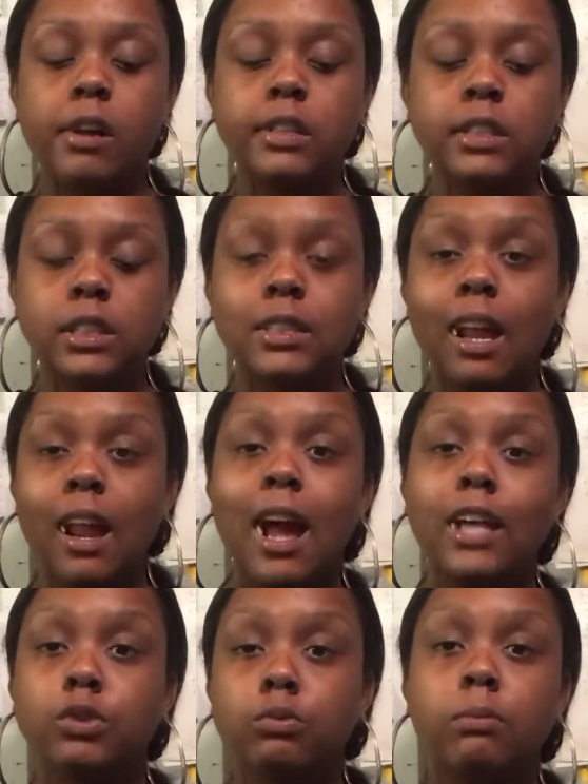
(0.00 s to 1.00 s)
it's not an
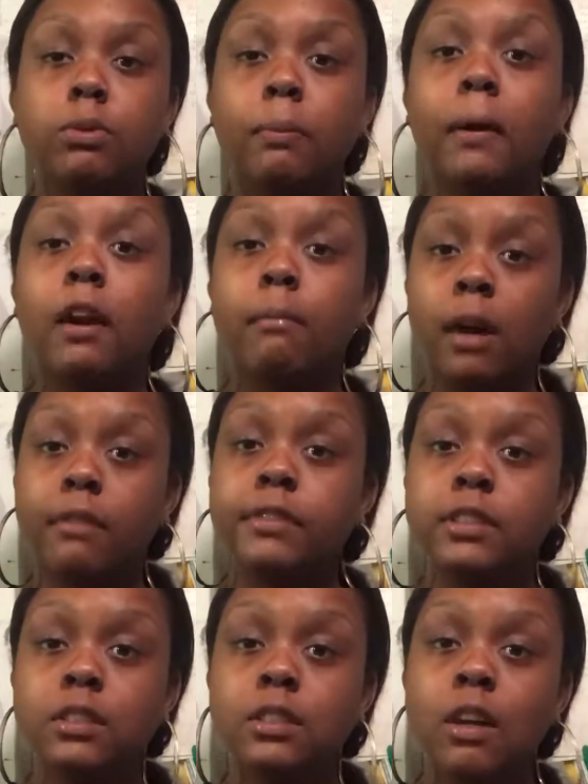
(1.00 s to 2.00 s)
actual blueberry
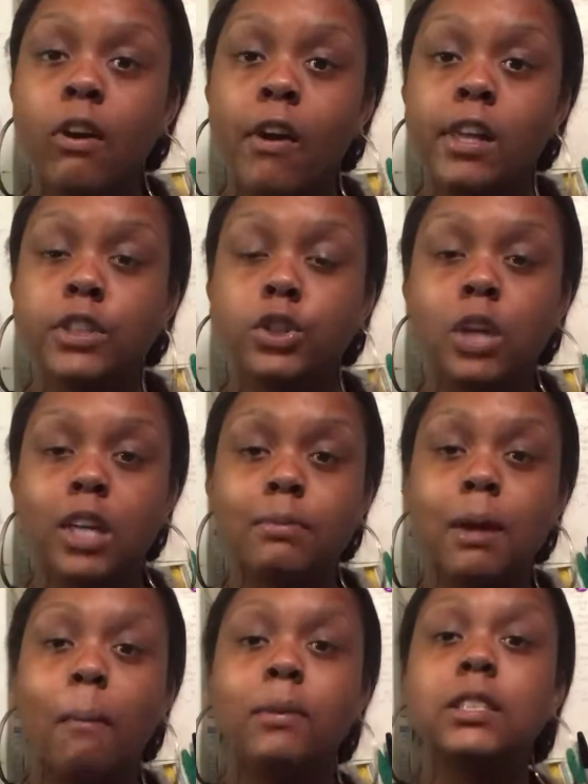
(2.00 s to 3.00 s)
muffin. You asked me
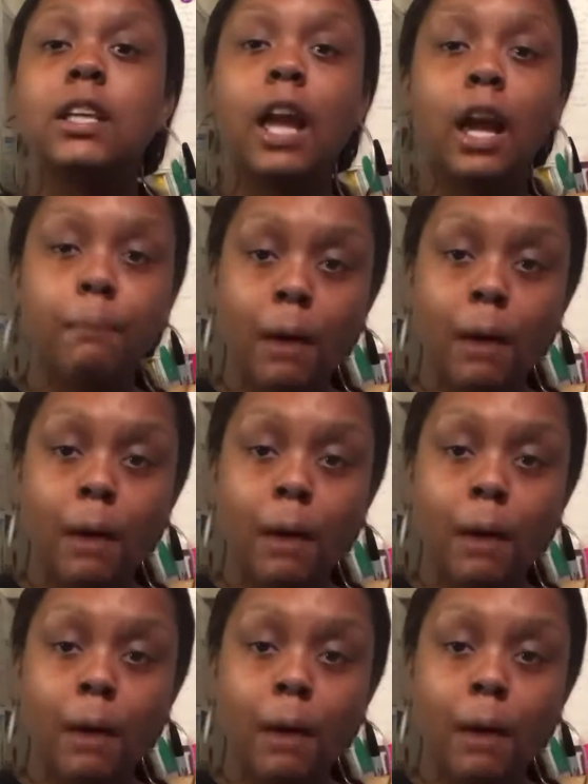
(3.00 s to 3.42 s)
how much the cake